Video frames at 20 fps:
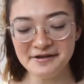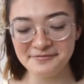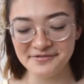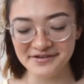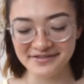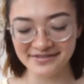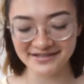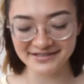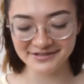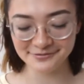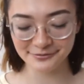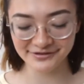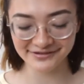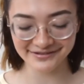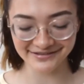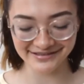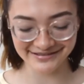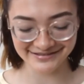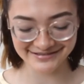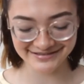but this
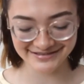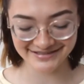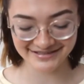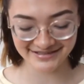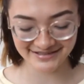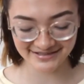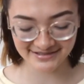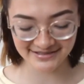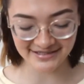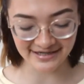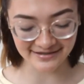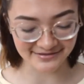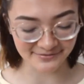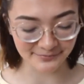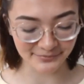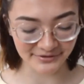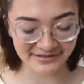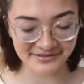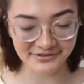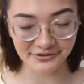one like stays in
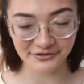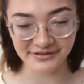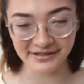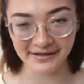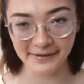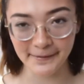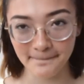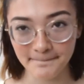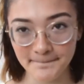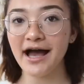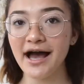place all day.